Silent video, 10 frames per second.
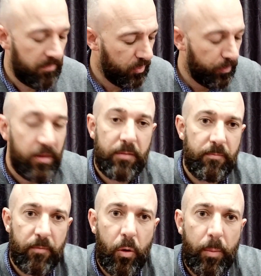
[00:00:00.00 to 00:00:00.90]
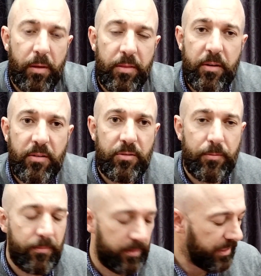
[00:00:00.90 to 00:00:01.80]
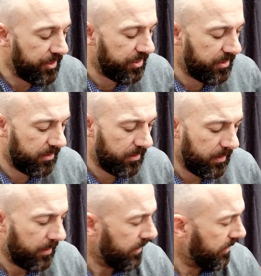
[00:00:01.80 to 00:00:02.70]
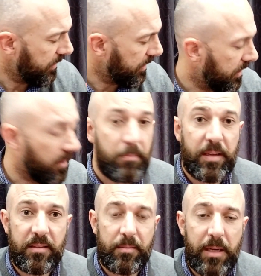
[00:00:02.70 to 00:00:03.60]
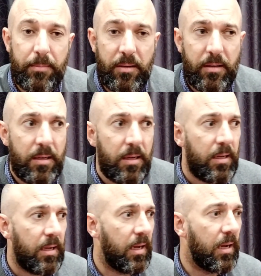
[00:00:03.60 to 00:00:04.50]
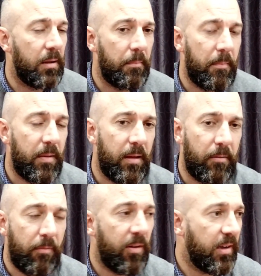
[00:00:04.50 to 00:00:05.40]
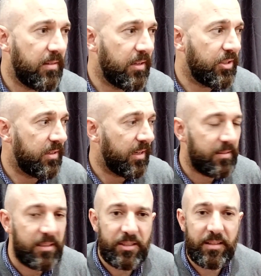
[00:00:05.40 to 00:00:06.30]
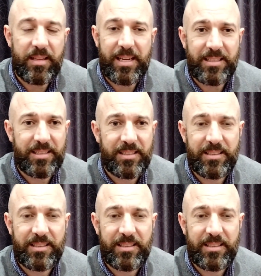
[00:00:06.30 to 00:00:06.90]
24 by 32 inch pieces of paper, a revised edition, deluxe edition that